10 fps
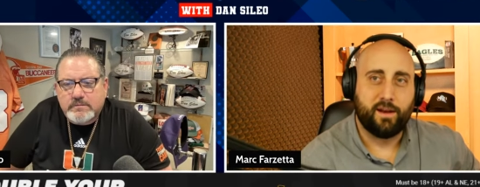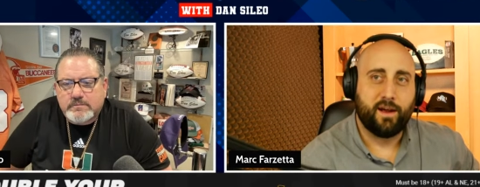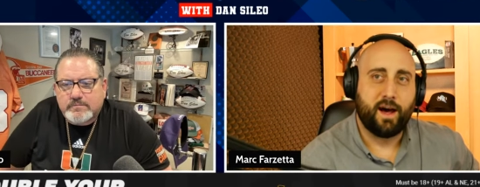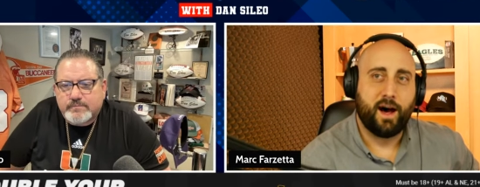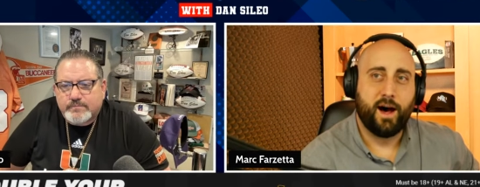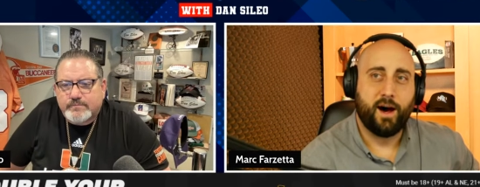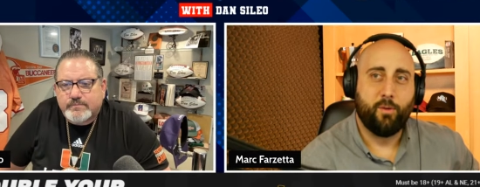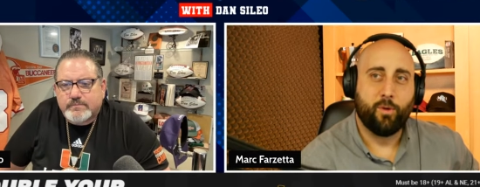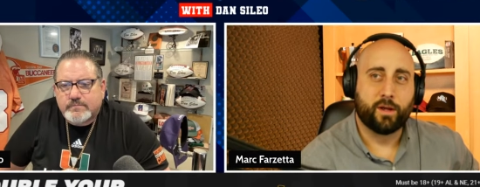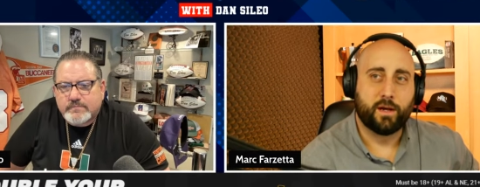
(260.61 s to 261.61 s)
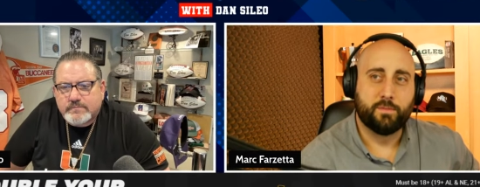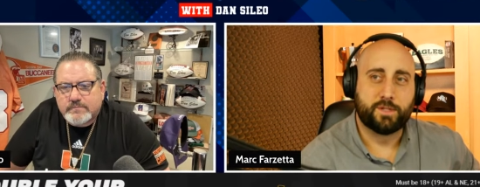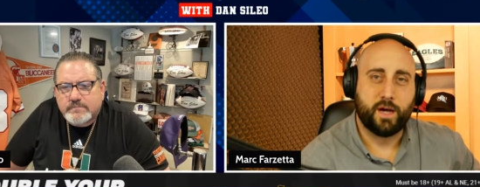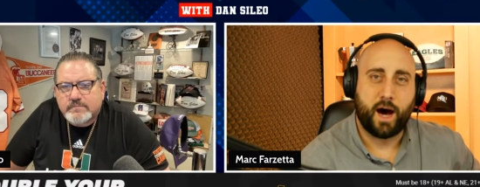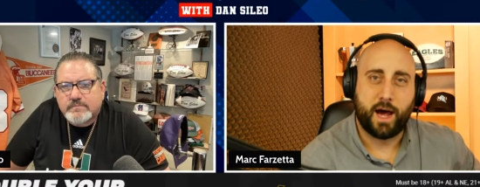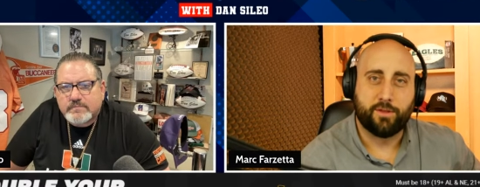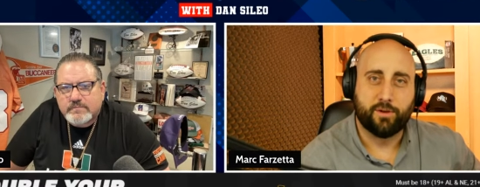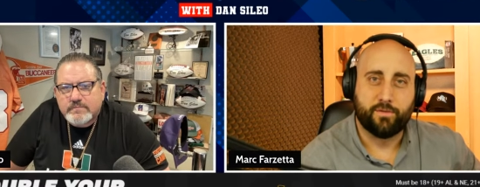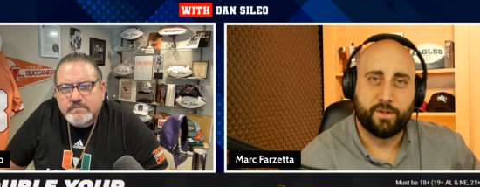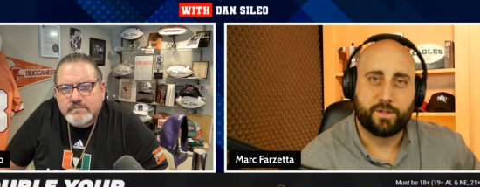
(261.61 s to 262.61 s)
Speaker 1: Uh, when it comes to either of
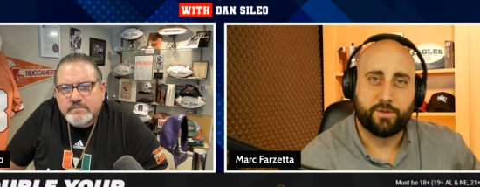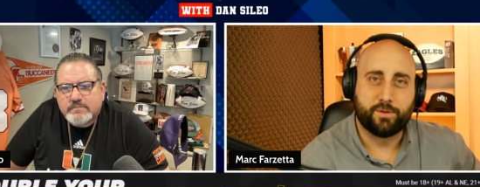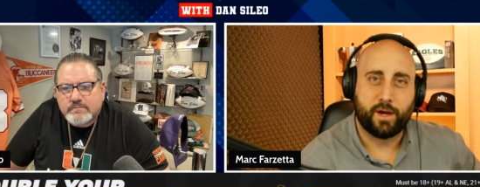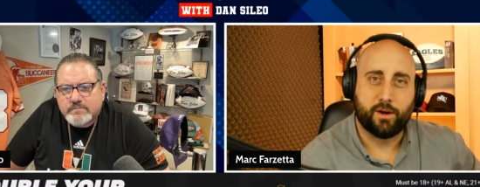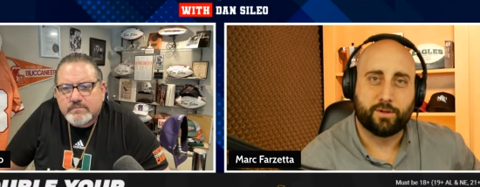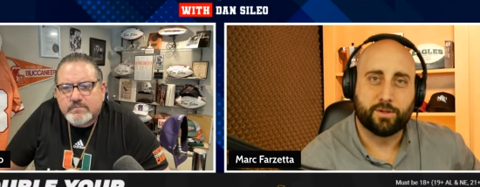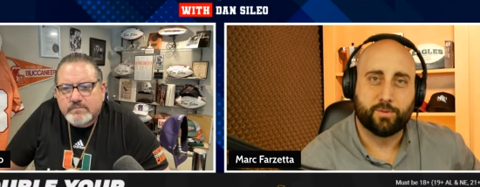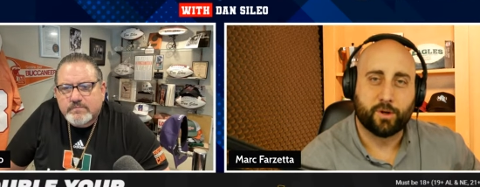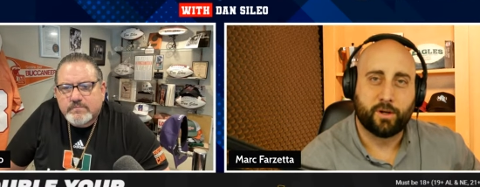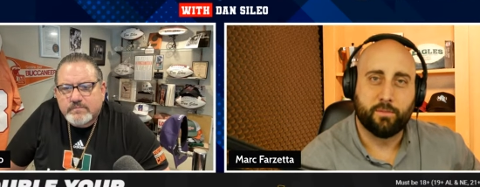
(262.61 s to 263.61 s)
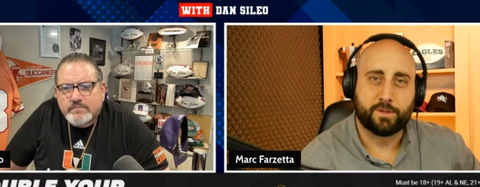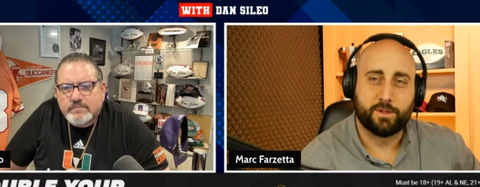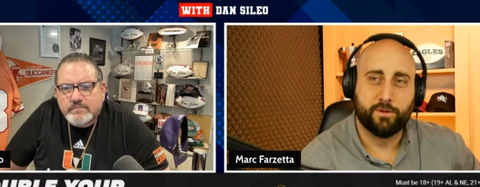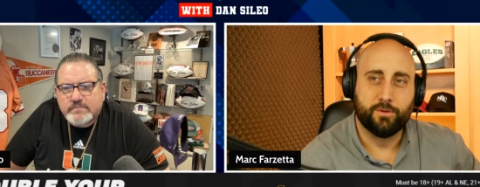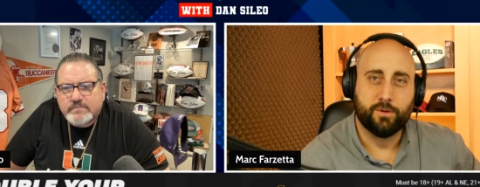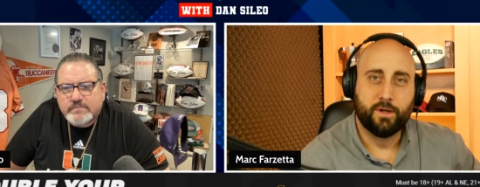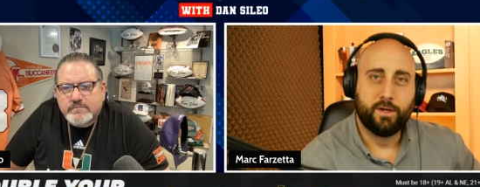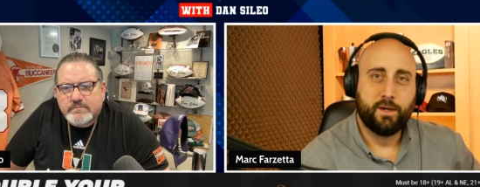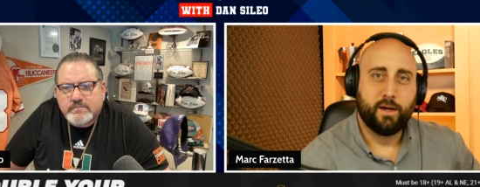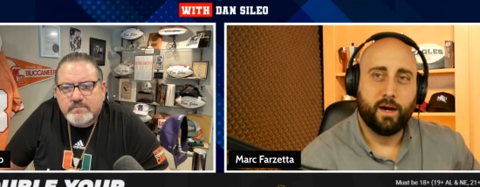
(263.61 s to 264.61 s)
these two characters, where it comes to
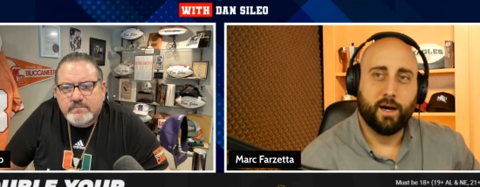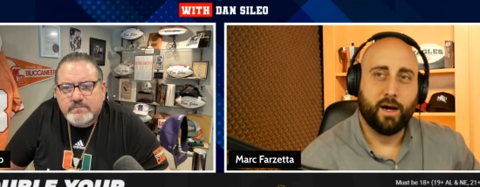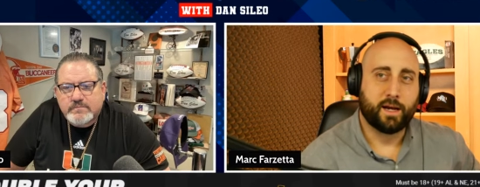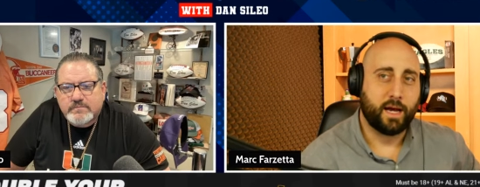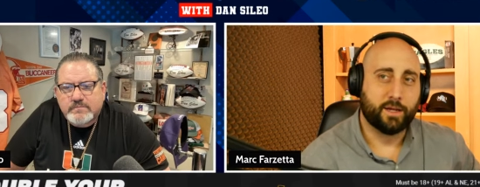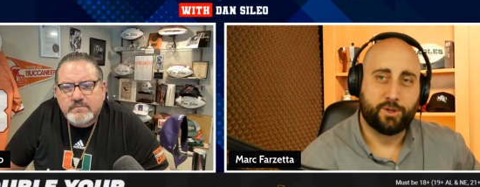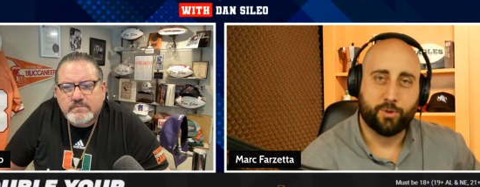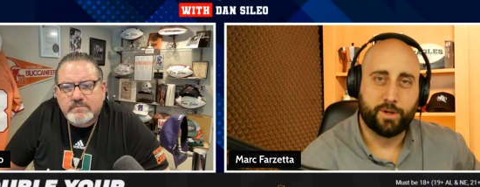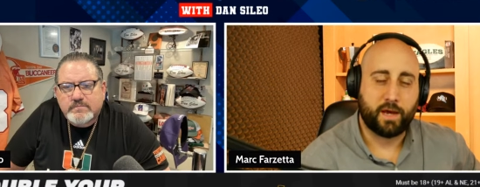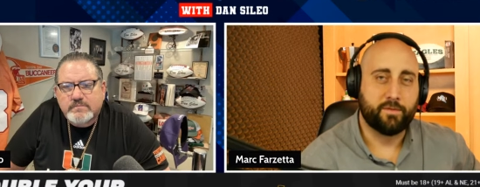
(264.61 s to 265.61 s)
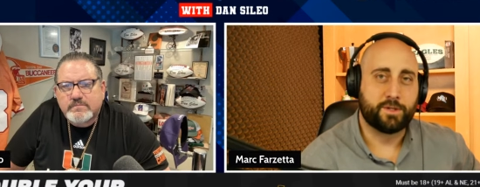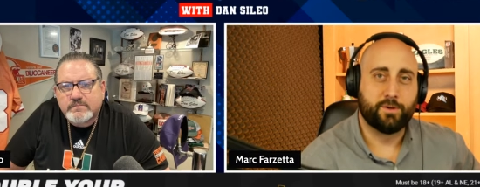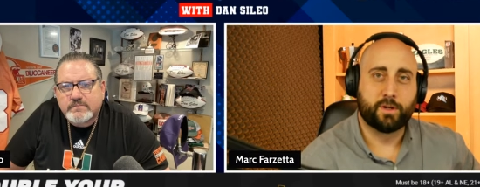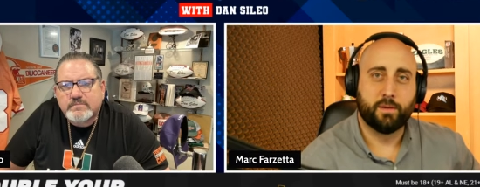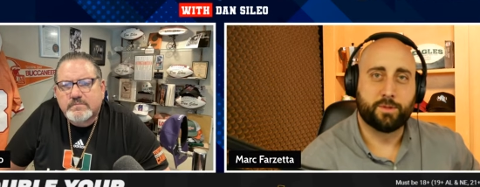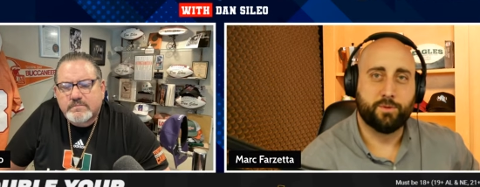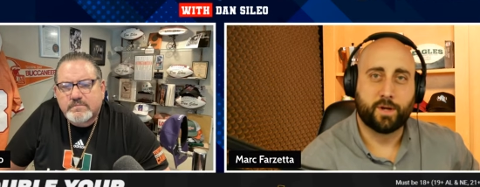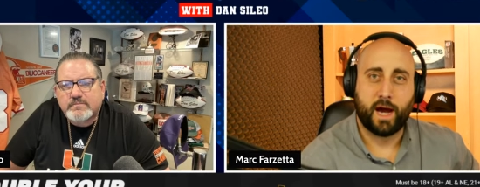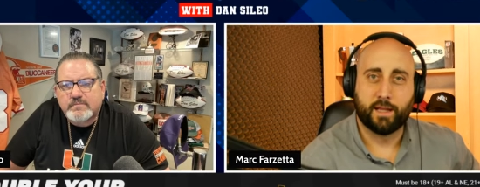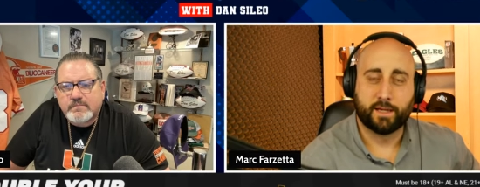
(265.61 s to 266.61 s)
uh, a guy like Jordan Davis or it comes to a
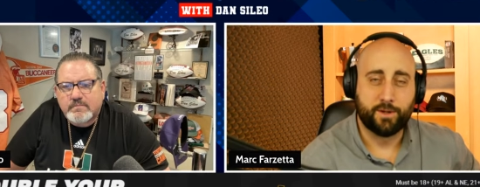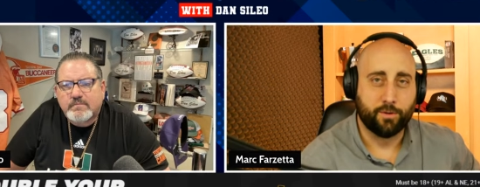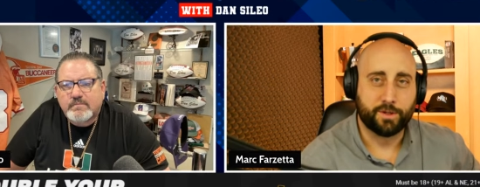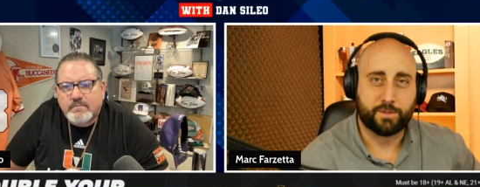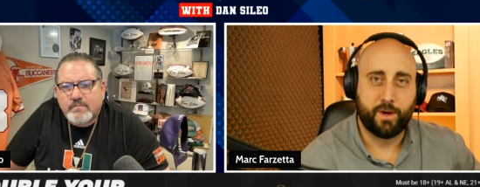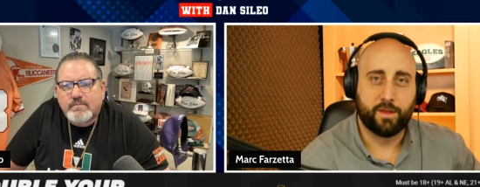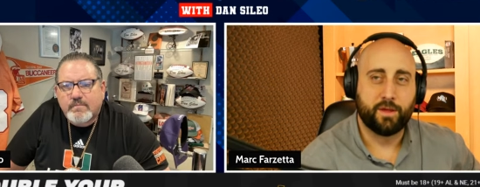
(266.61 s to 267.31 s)
guy like Nolan Smith,